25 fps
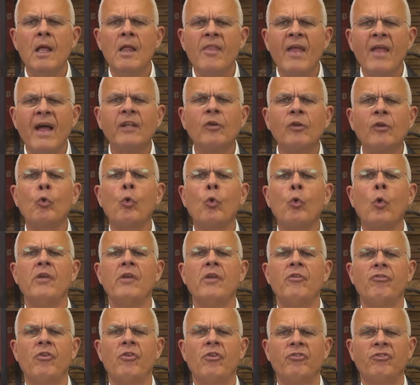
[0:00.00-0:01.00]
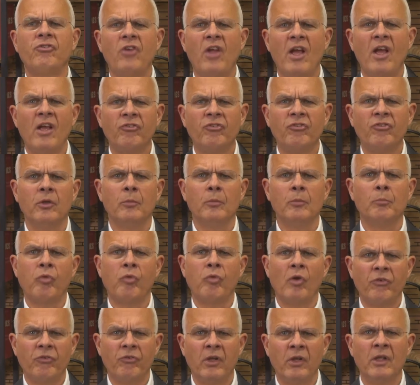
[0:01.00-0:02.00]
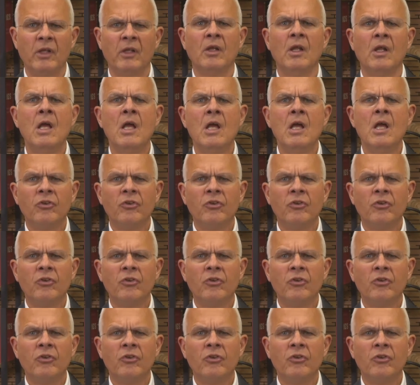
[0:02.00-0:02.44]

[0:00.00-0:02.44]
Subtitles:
That crisis tested President